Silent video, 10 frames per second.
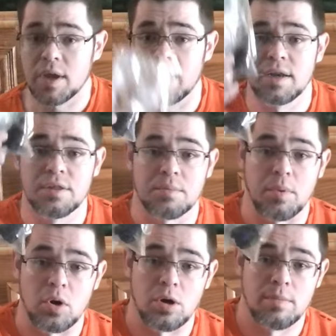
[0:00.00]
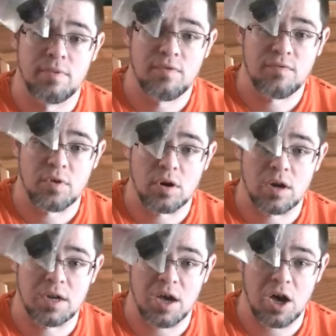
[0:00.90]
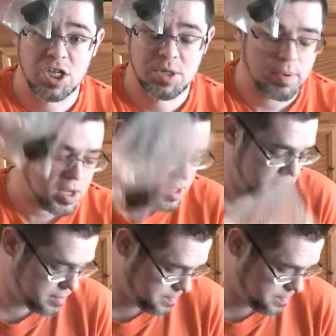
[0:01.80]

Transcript: got another bulb for an Anjapan.